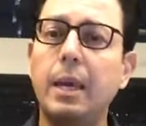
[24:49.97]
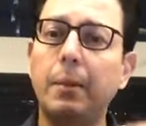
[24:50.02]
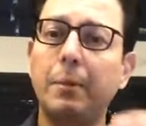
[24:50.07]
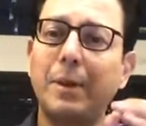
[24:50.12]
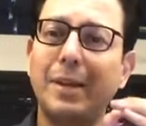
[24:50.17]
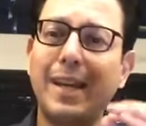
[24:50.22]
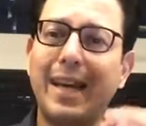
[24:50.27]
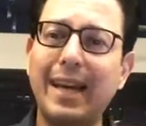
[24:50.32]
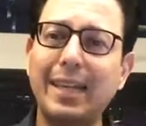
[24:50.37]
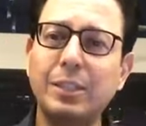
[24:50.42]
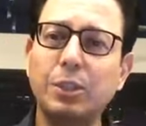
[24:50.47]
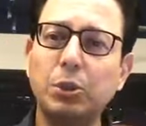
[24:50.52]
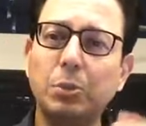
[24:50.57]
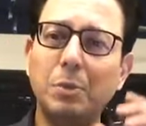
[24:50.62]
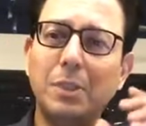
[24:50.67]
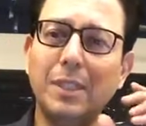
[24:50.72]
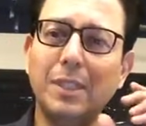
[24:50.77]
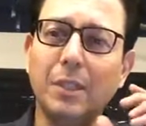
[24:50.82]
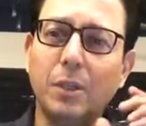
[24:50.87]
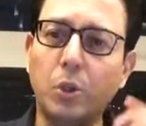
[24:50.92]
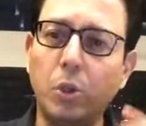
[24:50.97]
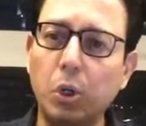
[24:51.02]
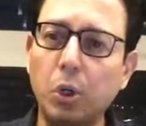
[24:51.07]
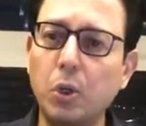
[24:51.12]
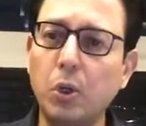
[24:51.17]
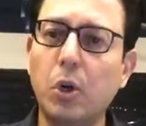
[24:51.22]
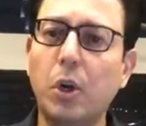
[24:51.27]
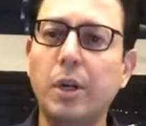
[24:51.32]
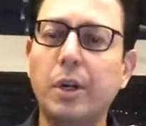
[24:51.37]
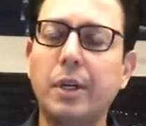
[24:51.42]
But it has to be the good
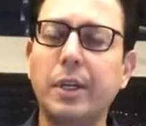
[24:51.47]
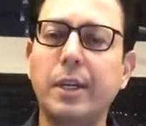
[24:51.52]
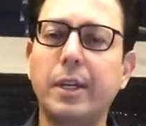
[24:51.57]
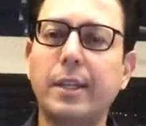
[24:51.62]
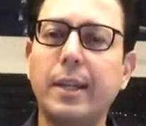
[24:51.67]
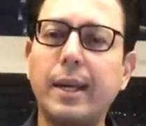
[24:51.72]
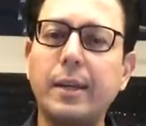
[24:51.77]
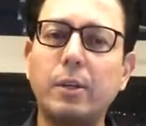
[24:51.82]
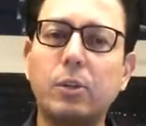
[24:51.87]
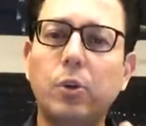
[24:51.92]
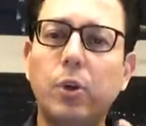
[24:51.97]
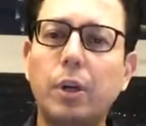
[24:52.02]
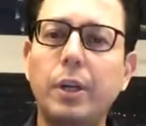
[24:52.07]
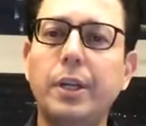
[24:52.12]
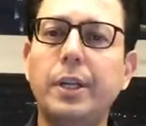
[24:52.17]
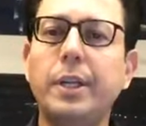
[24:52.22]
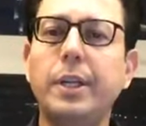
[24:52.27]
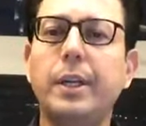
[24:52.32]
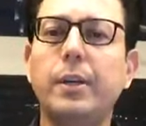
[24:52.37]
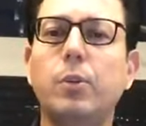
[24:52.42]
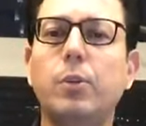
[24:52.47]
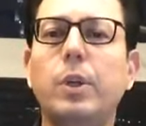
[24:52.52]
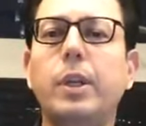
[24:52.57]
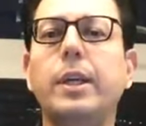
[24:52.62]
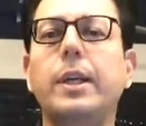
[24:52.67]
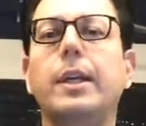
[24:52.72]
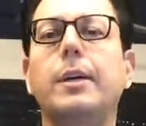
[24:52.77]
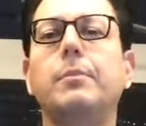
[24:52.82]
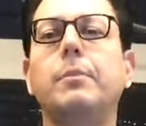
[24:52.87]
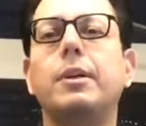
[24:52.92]
quality, and that quality can only
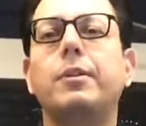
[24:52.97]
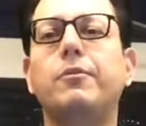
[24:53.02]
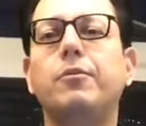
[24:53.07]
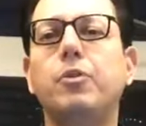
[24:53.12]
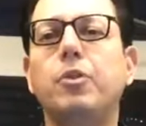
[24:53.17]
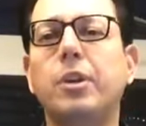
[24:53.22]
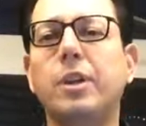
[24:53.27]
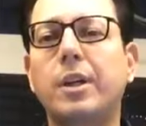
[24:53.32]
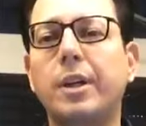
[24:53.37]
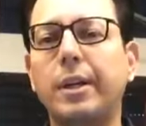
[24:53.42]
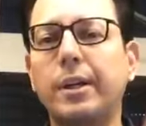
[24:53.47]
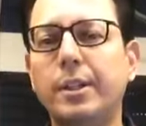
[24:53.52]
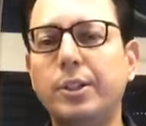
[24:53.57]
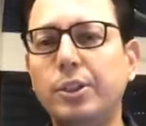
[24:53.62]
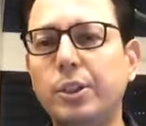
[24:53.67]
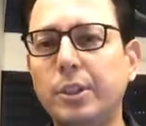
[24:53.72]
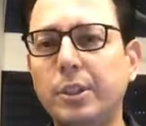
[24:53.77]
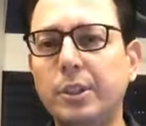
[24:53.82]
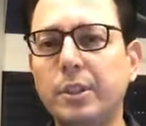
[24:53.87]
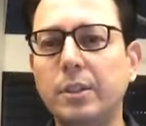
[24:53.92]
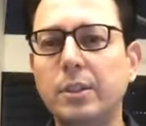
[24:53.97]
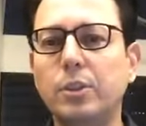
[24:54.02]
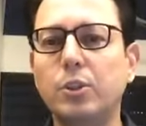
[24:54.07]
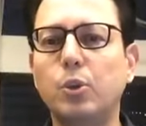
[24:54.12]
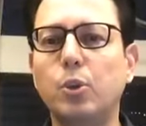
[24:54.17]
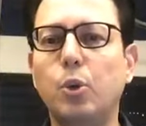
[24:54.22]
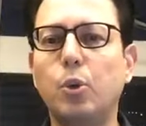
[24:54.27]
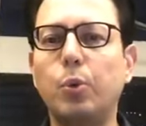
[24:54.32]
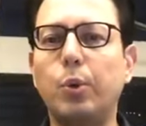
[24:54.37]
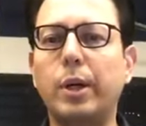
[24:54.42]
come if you're courageous,
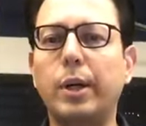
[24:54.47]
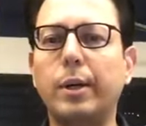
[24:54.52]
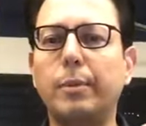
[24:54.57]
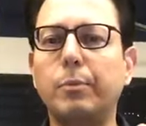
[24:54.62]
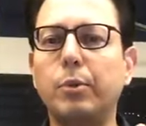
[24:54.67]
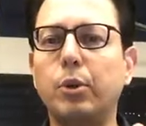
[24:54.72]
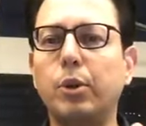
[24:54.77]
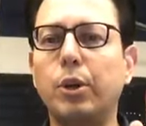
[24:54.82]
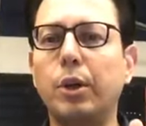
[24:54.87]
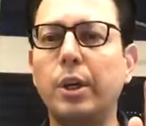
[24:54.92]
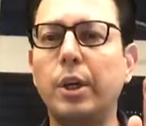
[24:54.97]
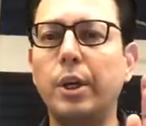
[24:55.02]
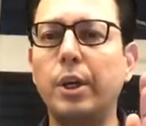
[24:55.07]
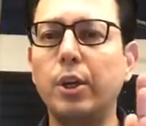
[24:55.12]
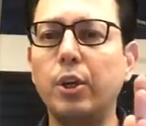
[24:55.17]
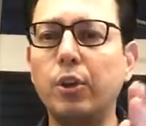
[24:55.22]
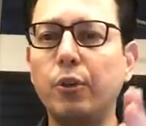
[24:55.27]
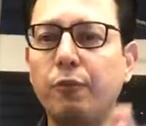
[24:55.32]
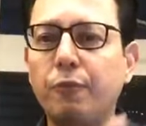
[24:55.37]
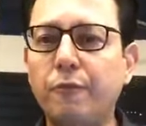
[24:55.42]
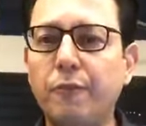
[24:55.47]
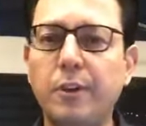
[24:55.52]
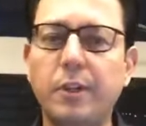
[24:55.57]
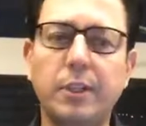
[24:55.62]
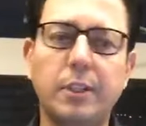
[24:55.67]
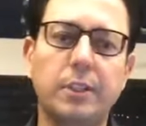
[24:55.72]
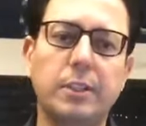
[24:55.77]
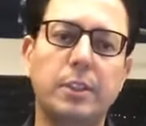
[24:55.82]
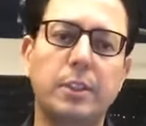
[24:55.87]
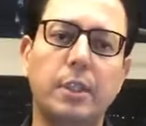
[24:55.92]
you overcome your, your
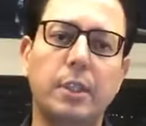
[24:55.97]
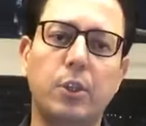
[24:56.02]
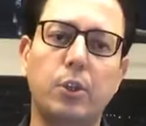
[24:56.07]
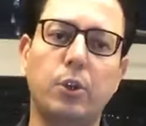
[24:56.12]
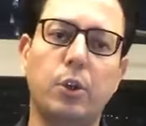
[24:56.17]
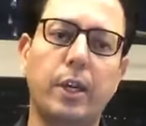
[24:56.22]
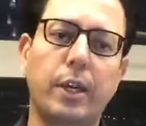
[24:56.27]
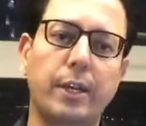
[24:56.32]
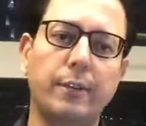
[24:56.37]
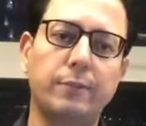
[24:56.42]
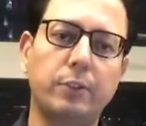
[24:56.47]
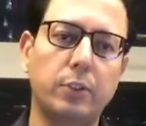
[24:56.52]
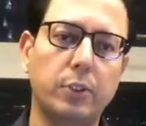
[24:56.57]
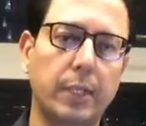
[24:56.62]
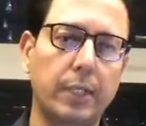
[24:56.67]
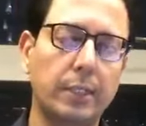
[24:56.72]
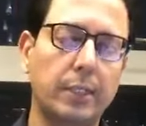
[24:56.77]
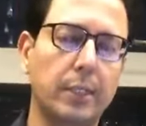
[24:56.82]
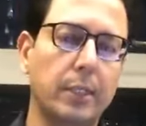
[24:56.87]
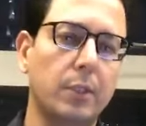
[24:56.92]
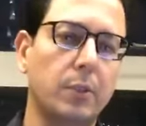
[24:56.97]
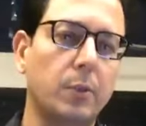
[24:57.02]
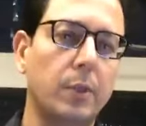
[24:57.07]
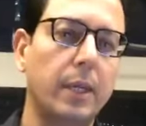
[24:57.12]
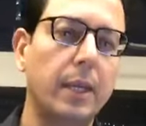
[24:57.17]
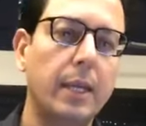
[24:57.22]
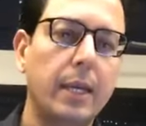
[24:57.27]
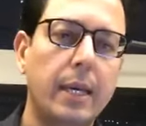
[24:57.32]
fears in your life. So that's another one.